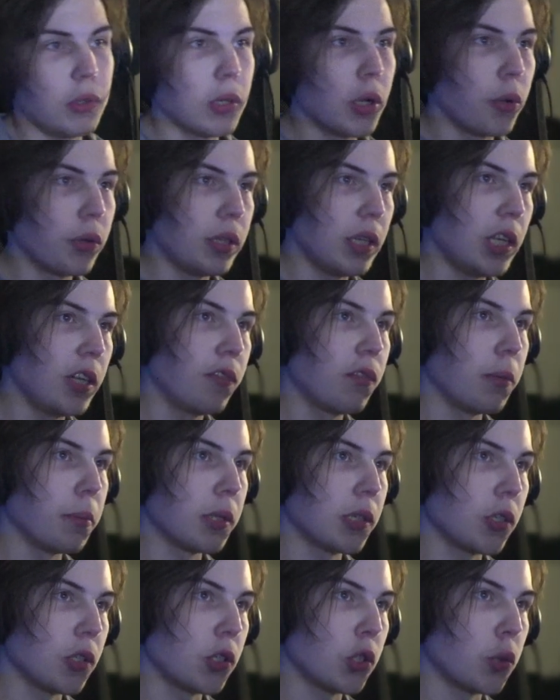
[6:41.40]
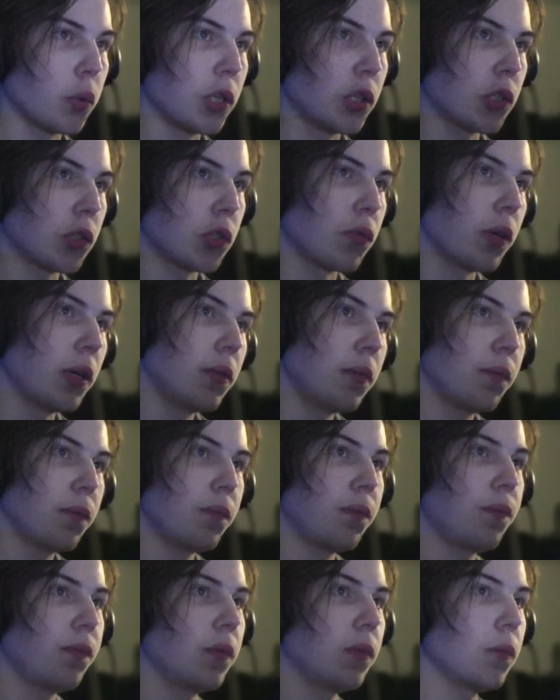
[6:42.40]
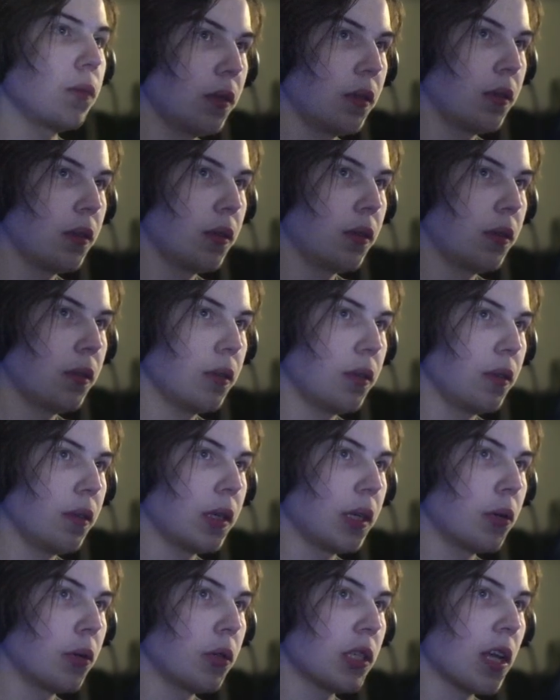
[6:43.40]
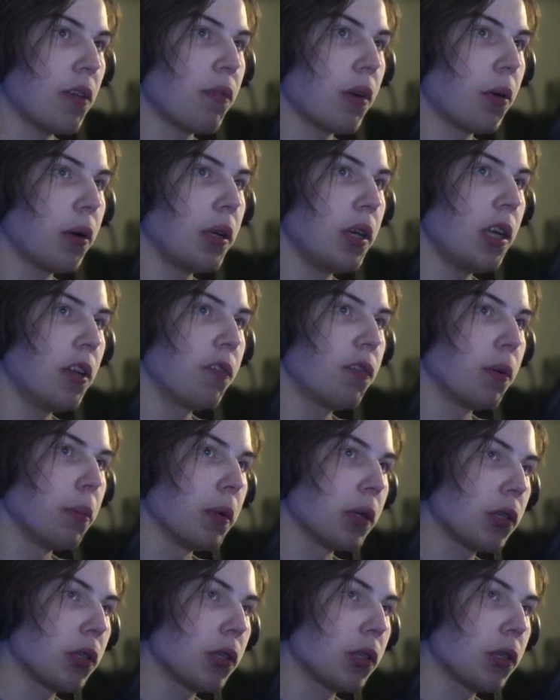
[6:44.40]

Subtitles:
the Infamous situation, right? There is a very infamous,